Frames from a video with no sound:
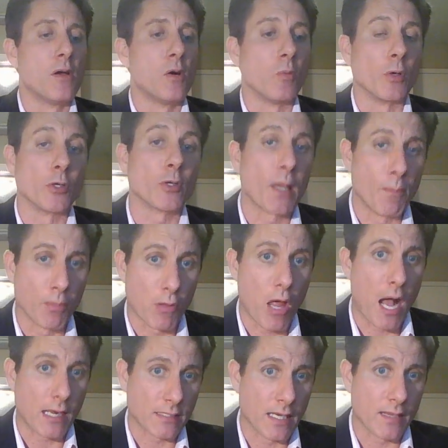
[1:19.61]
Well, you'll get
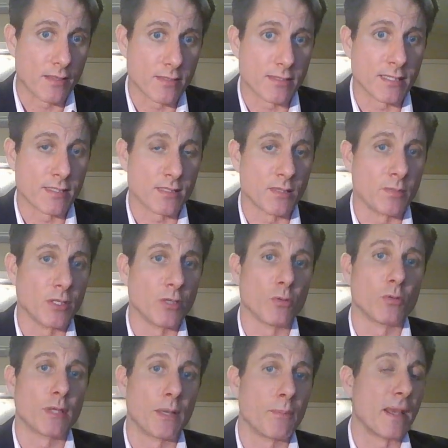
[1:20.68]
blocked out of the system, and
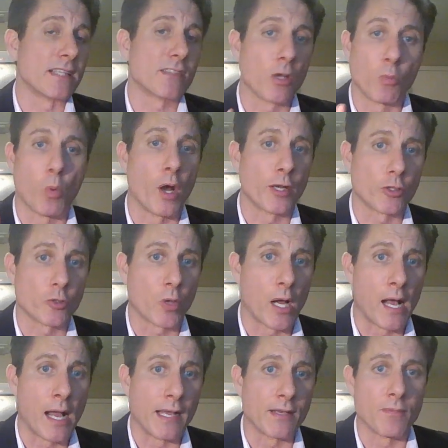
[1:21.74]
you'll get basically one
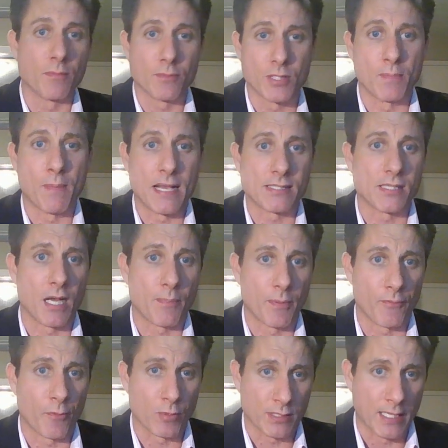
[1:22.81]
try to mess up if
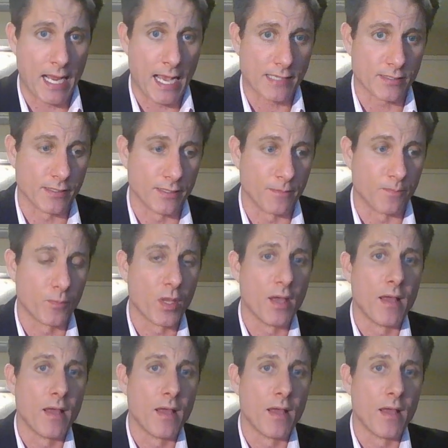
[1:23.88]
it was an accident.